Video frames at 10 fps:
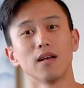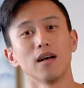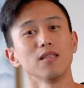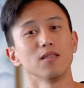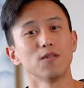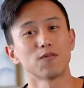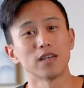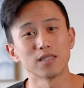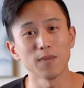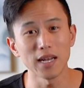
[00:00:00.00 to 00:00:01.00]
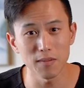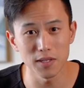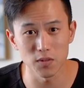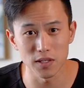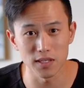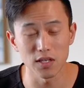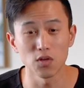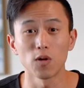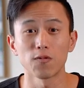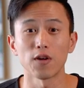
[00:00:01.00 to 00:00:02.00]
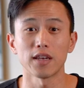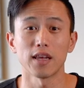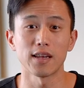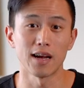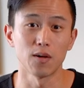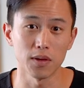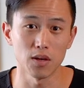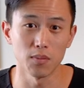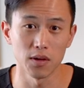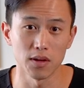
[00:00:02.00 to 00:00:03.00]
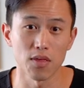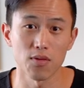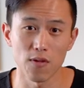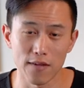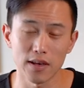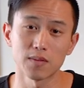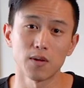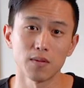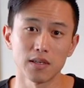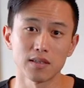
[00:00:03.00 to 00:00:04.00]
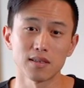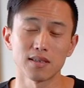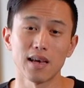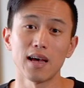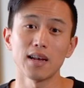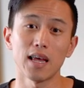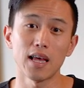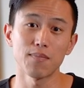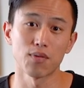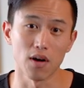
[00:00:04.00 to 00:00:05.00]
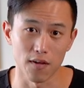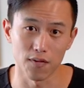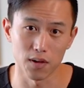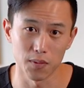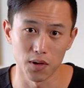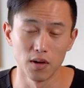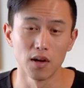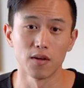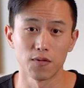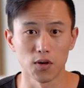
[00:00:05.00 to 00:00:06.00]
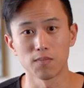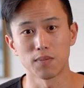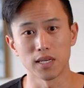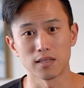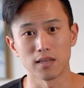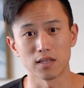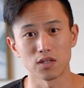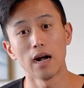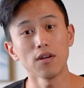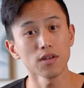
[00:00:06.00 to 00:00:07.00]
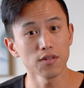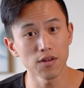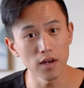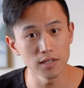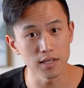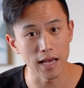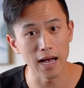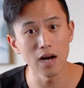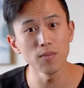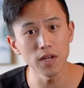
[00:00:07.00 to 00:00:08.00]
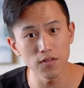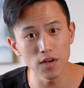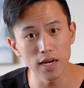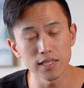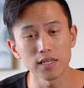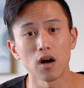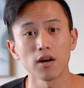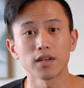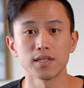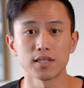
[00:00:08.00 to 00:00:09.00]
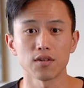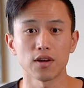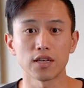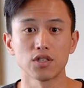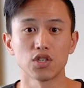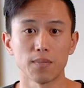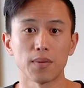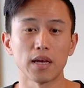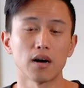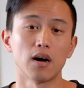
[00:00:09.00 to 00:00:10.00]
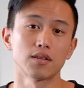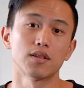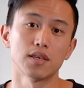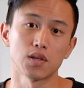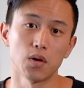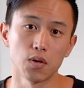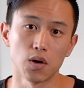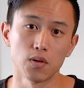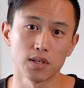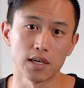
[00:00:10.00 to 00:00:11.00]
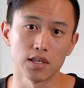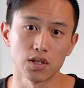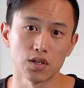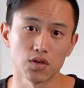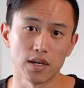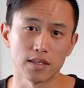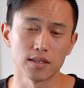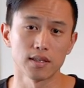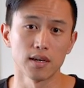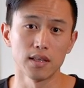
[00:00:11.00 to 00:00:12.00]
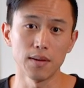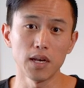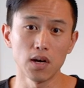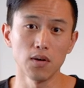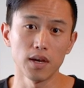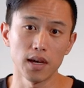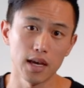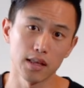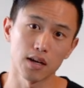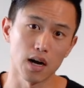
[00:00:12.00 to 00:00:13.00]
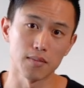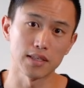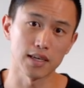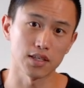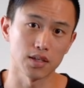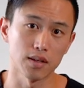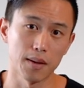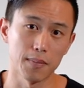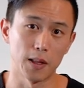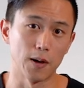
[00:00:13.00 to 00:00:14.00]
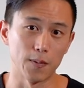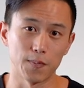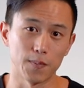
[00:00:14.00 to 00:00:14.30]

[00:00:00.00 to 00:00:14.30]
Hello friends, my name is Wilson, your friend in helping you build a thriving small business and a profitable food business. Out of curiosity, how many of you guys are considering jumping onto this whole ghost kitchen trends? Let me know in the comment section below.